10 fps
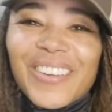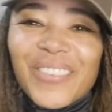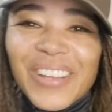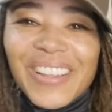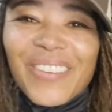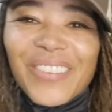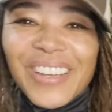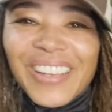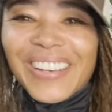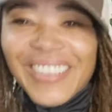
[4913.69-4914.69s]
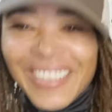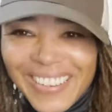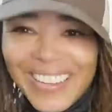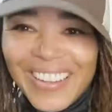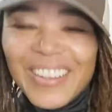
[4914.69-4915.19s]
We love it.
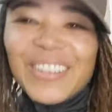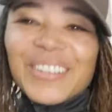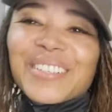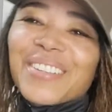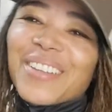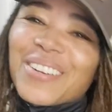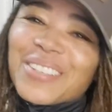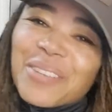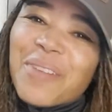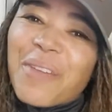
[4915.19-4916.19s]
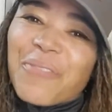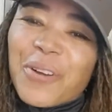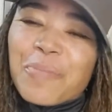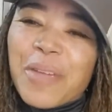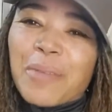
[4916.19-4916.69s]
So those are my
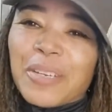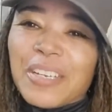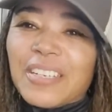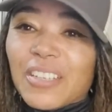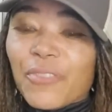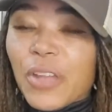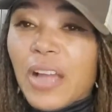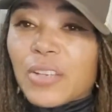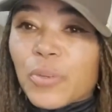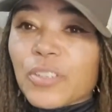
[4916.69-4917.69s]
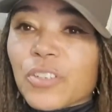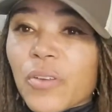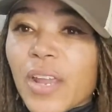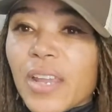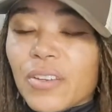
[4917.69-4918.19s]
fur babies. If you guys want to
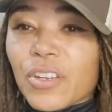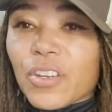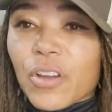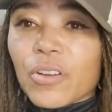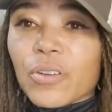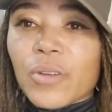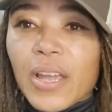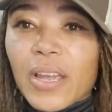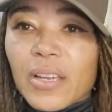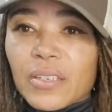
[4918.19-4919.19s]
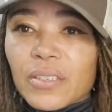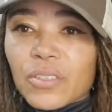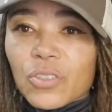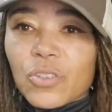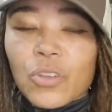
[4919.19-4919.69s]
donate, you can go and
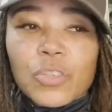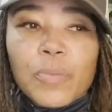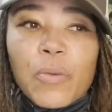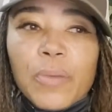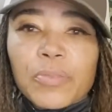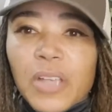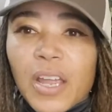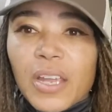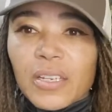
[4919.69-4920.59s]
go to my website,